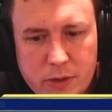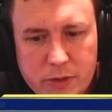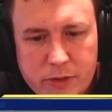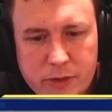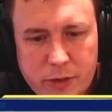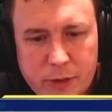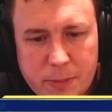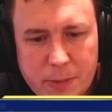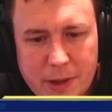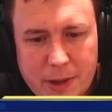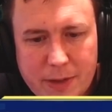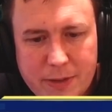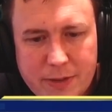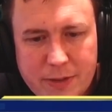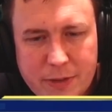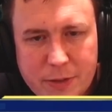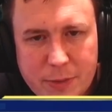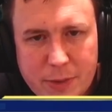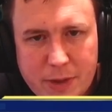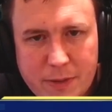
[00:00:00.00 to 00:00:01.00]
so bad
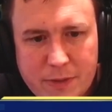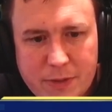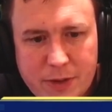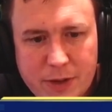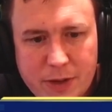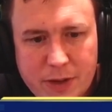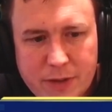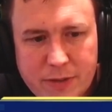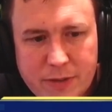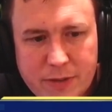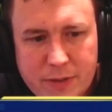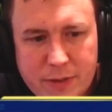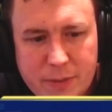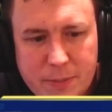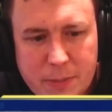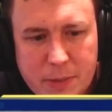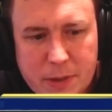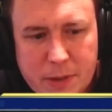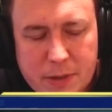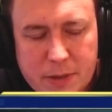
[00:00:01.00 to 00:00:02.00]
since we have Jarsyl,
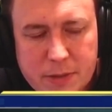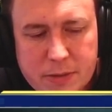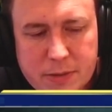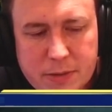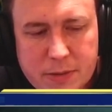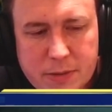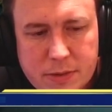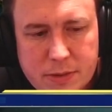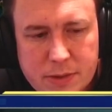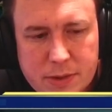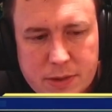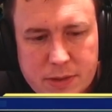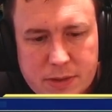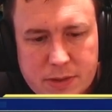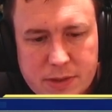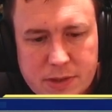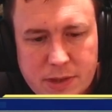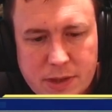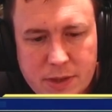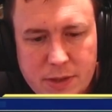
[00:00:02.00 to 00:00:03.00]
but
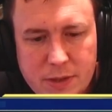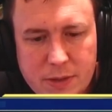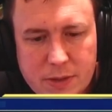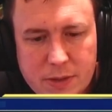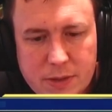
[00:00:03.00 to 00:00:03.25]
still.